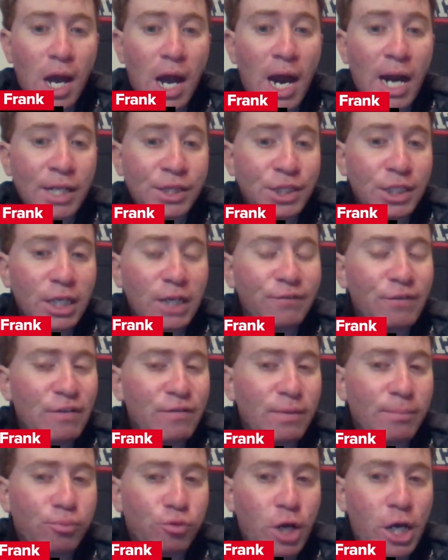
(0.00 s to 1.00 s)
I think if
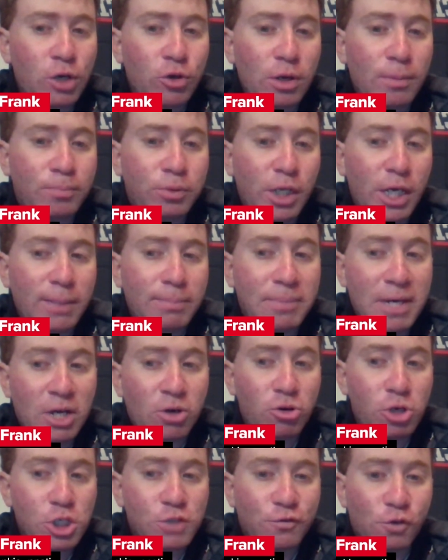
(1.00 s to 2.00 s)
Evan Prater had played
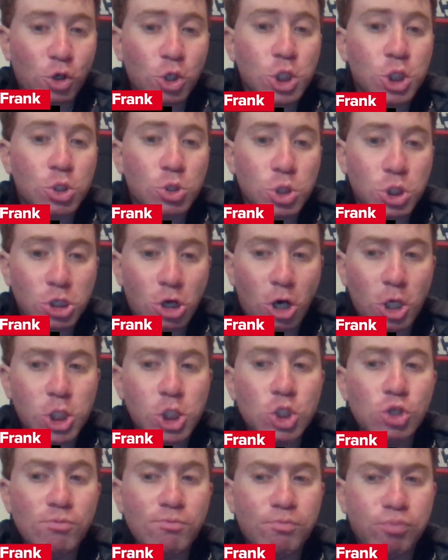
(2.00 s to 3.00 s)
better in his first 2
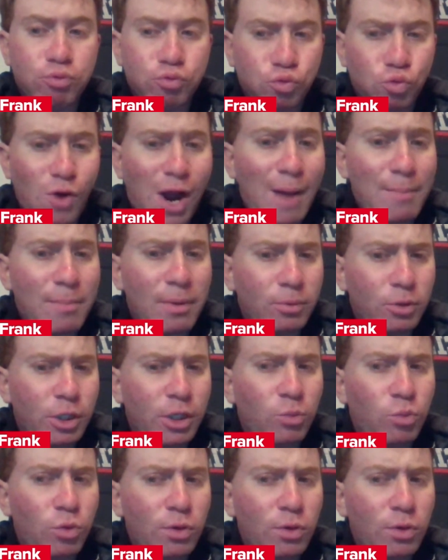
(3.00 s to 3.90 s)
starts, you probably